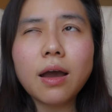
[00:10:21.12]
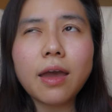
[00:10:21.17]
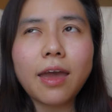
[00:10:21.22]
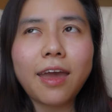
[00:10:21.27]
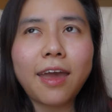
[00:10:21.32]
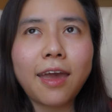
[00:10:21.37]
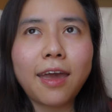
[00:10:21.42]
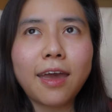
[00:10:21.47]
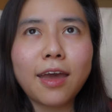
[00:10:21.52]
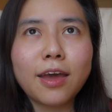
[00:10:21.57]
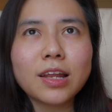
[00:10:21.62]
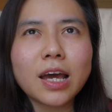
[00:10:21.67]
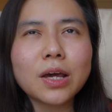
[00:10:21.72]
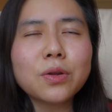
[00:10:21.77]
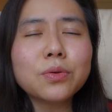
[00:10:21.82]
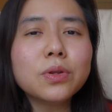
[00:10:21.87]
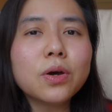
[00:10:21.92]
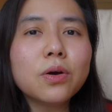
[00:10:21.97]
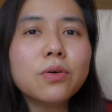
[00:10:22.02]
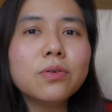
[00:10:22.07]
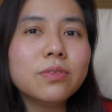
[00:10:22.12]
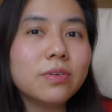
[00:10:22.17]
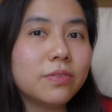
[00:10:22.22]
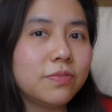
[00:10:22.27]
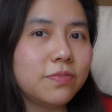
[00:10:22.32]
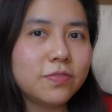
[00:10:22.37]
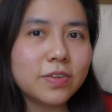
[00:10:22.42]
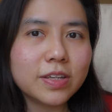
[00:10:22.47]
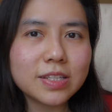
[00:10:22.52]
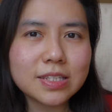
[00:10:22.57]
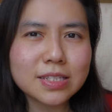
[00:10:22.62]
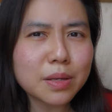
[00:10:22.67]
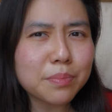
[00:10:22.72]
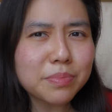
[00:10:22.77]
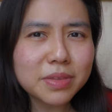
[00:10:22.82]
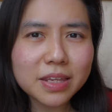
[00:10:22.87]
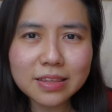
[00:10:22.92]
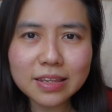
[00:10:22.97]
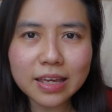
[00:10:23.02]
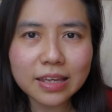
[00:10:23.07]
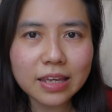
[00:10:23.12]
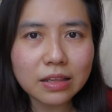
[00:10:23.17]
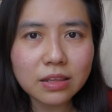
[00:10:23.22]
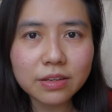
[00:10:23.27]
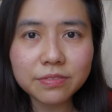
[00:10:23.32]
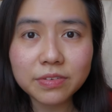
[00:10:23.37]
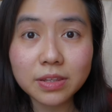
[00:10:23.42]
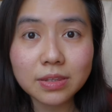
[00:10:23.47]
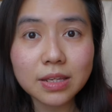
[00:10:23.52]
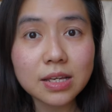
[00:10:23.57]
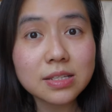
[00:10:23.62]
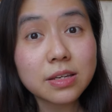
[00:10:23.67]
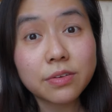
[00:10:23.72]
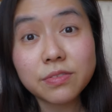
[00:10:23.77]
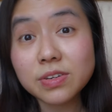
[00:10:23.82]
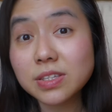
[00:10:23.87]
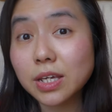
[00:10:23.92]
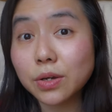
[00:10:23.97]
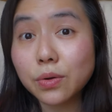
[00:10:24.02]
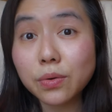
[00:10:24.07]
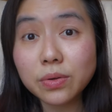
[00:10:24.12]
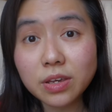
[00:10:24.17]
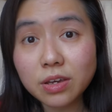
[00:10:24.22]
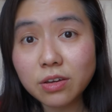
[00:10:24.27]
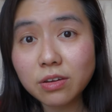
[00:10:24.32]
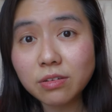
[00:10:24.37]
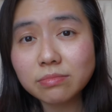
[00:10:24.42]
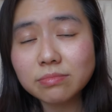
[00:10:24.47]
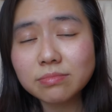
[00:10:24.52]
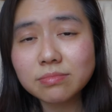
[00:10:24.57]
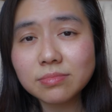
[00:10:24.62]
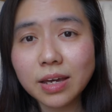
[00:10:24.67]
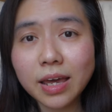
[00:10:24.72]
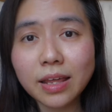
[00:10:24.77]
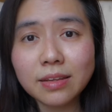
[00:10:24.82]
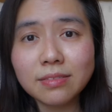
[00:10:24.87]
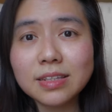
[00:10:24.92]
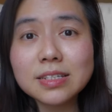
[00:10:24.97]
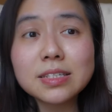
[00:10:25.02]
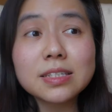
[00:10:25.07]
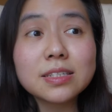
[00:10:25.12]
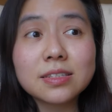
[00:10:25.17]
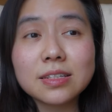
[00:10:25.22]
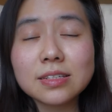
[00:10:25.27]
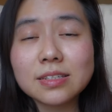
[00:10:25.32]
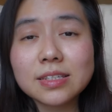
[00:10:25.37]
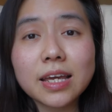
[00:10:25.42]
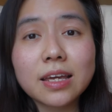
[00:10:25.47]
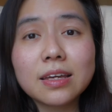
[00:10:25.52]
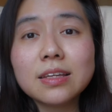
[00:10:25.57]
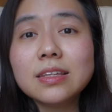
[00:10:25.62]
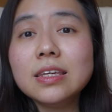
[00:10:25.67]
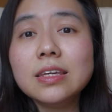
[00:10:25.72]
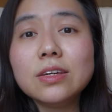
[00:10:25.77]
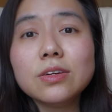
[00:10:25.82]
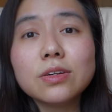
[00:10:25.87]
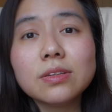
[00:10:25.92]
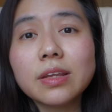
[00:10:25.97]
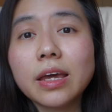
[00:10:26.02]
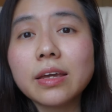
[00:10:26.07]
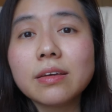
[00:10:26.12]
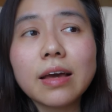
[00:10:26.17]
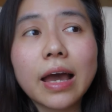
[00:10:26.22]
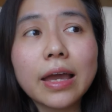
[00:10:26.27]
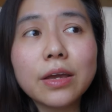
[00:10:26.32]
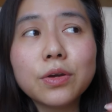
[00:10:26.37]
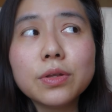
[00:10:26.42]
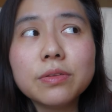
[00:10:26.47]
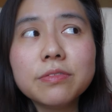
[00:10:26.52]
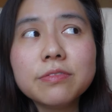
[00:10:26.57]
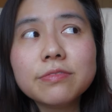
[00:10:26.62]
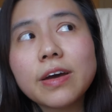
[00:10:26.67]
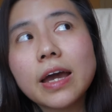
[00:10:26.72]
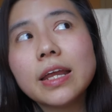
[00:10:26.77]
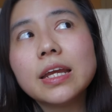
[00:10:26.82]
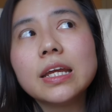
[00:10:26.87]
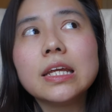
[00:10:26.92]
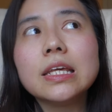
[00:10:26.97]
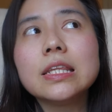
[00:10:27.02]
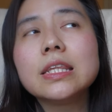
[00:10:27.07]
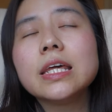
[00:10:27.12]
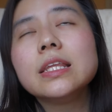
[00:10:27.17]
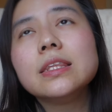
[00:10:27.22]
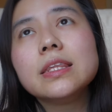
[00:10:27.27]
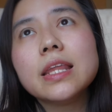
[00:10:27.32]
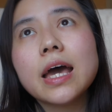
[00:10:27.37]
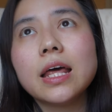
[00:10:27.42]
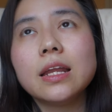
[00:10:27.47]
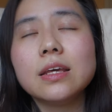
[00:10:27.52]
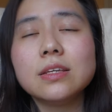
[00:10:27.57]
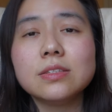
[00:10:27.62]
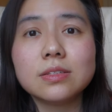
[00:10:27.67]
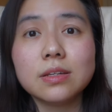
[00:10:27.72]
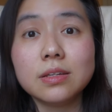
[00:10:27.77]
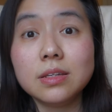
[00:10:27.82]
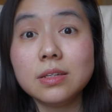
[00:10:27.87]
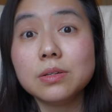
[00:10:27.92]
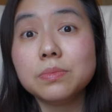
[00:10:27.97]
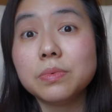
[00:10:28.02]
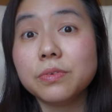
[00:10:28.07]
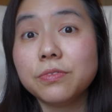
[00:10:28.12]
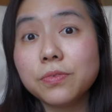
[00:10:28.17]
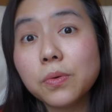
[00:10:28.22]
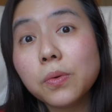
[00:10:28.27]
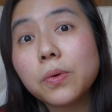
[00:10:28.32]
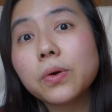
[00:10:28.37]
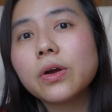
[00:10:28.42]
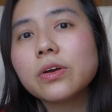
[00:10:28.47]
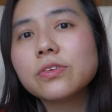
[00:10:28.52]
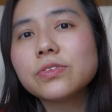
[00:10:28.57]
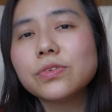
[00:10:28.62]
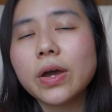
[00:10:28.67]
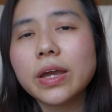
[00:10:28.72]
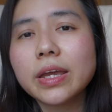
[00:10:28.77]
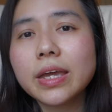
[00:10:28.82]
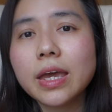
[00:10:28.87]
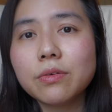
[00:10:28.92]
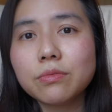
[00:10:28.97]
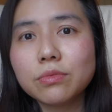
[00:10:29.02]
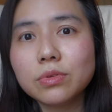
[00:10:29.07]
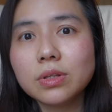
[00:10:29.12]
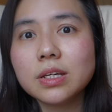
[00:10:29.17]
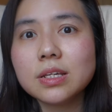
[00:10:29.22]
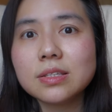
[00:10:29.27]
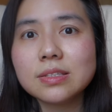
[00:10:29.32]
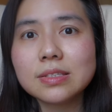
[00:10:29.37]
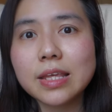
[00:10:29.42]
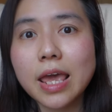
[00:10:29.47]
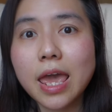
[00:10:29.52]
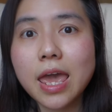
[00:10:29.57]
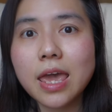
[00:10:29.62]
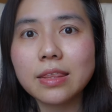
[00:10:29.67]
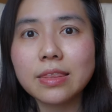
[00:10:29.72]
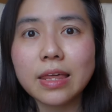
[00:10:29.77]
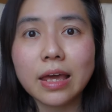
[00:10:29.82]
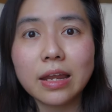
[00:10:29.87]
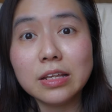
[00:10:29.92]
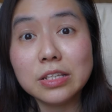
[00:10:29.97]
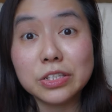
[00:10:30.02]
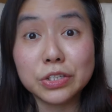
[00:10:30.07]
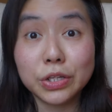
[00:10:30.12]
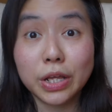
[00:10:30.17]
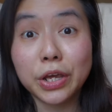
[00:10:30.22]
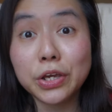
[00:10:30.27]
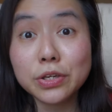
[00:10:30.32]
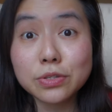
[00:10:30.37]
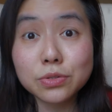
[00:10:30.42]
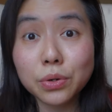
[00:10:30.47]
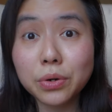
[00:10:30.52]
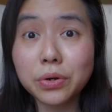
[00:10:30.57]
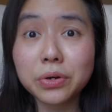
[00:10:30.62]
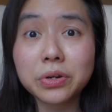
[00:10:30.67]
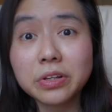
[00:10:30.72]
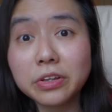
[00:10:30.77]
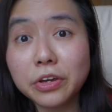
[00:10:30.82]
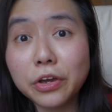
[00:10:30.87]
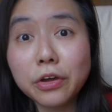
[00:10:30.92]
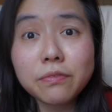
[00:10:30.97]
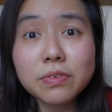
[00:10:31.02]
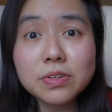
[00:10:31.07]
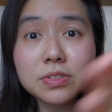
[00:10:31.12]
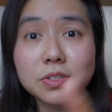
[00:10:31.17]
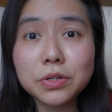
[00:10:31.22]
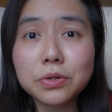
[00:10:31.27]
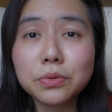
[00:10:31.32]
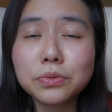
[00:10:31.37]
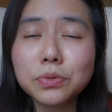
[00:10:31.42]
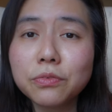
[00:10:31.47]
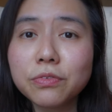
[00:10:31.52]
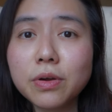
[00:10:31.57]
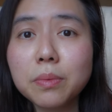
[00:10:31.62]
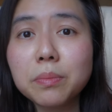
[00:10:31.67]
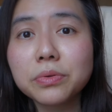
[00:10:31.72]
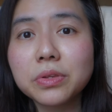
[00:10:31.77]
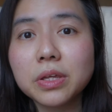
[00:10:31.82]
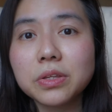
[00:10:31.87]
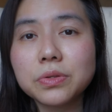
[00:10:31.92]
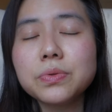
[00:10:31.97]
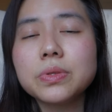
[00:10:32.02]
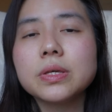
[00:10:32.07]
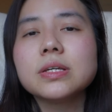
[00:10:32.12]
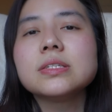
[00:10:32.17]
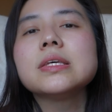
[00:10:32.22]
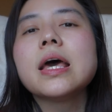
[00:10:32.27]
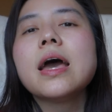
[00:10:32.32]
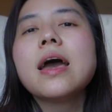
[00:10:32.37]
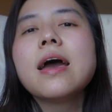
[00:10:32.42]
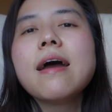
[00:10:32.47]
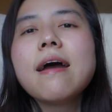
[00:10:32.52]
And I don't know if it's something that Young Living does every single year. And this is the second year, like I couldn't find anything that is the year before. So I can't really say that it's like, historically every single November they do this.